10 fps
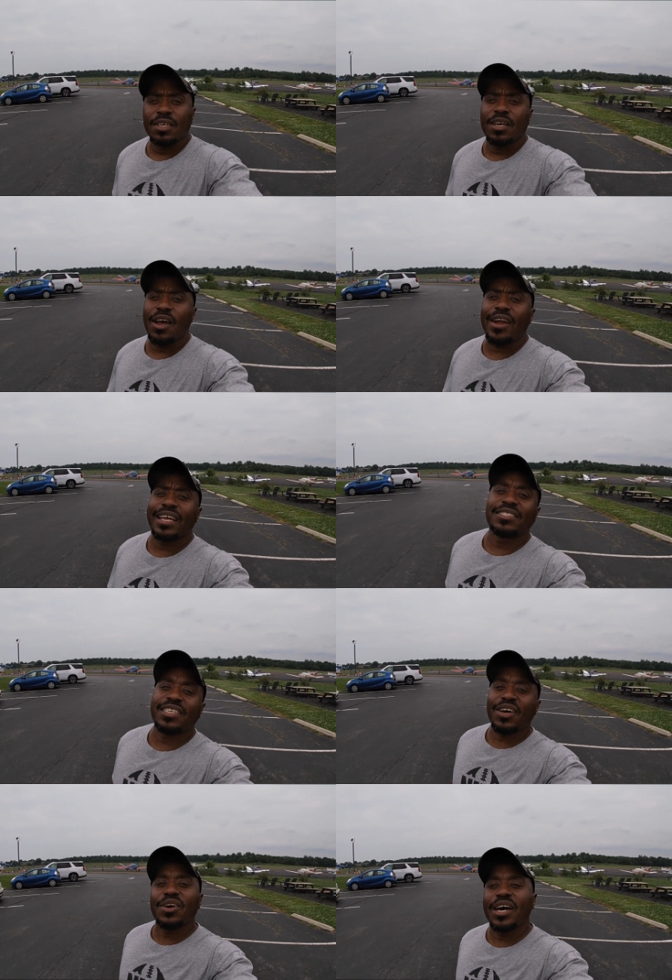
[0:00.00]
All right,
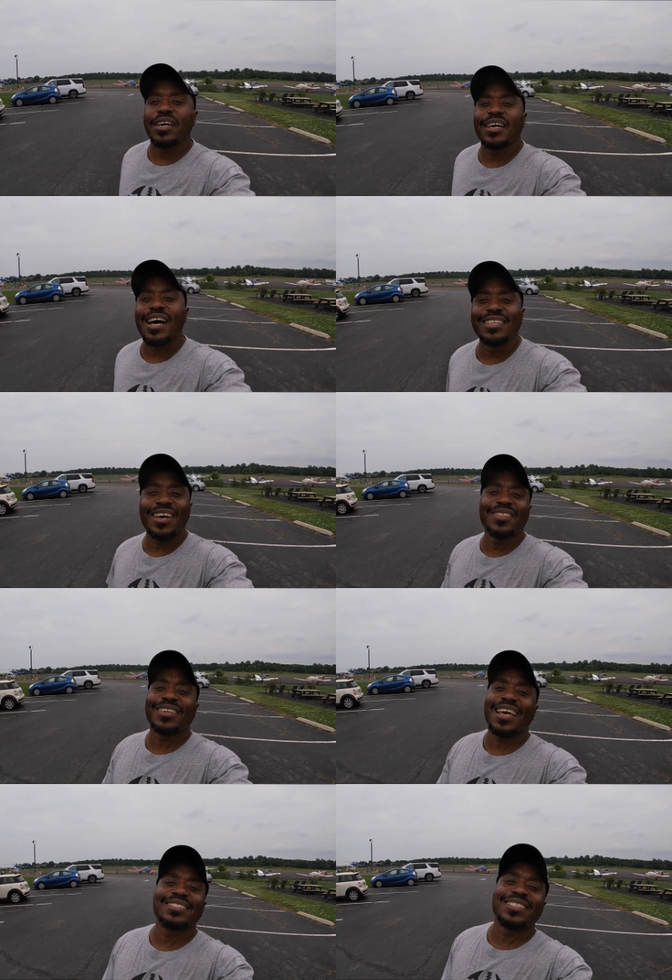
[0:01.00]
so another
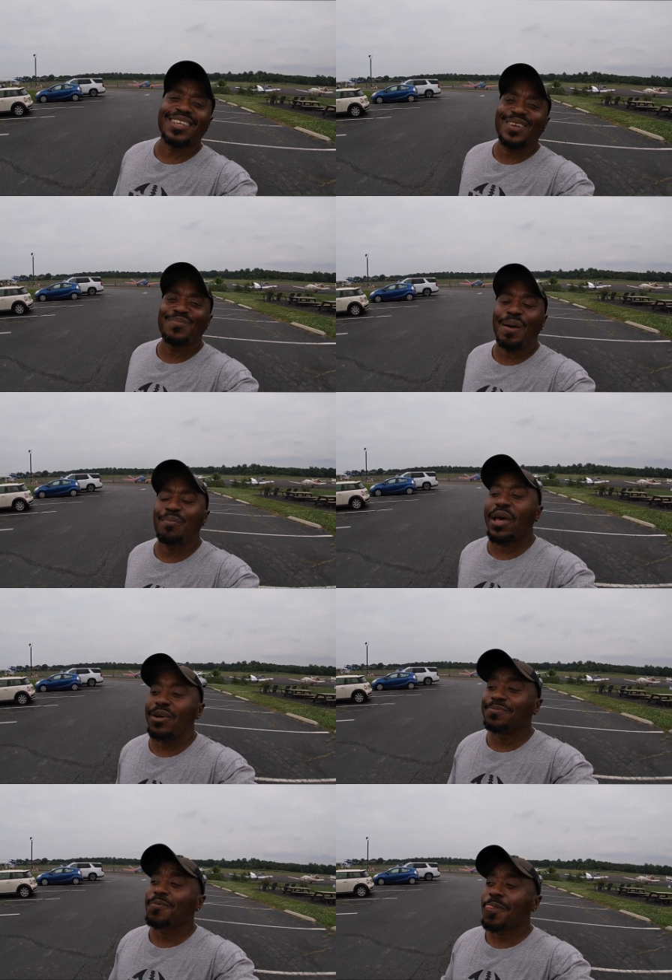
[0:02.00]
lesson under my
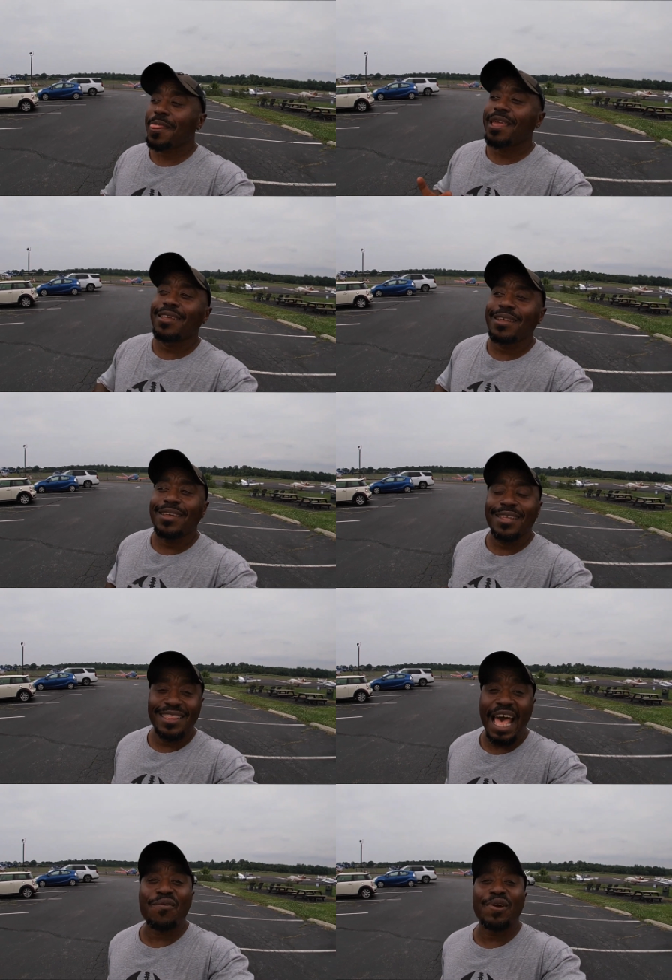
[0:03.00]
belt.
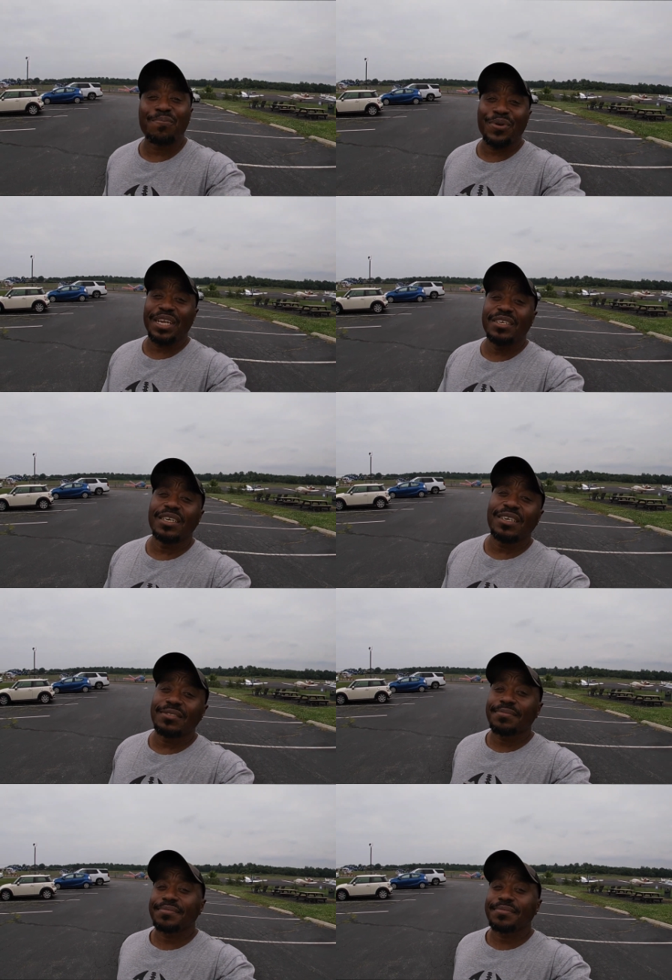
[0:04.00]
That went pretty good.